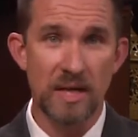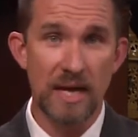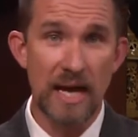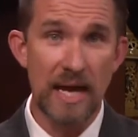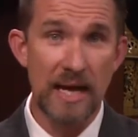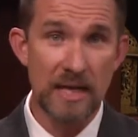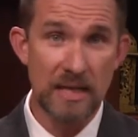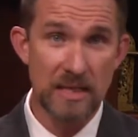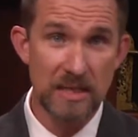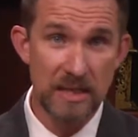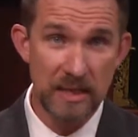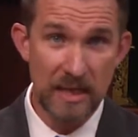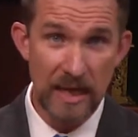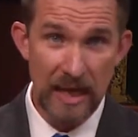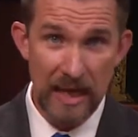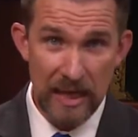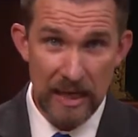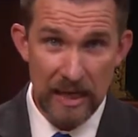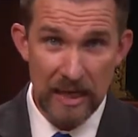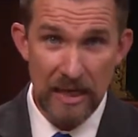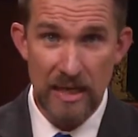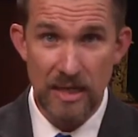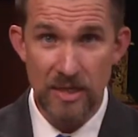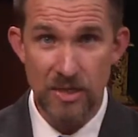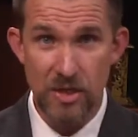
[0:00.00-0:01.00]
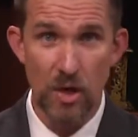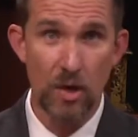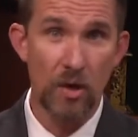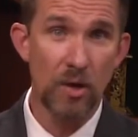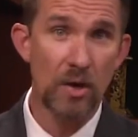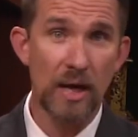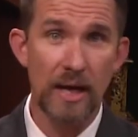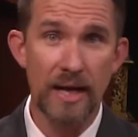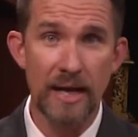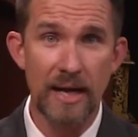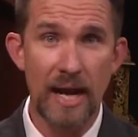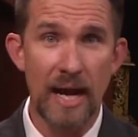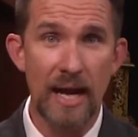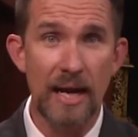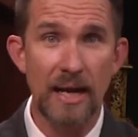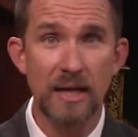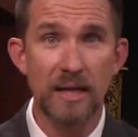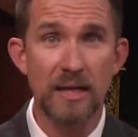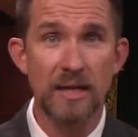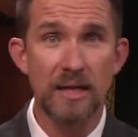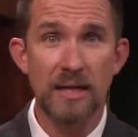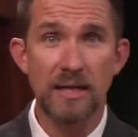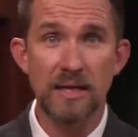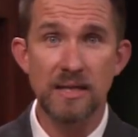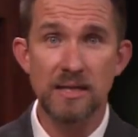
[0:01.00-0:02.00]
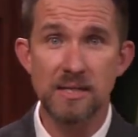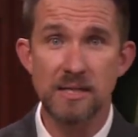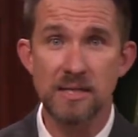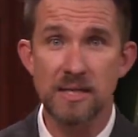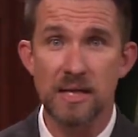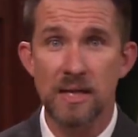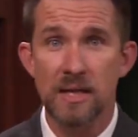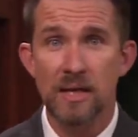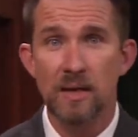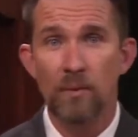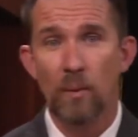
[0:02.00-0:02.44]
1980s, early 90s,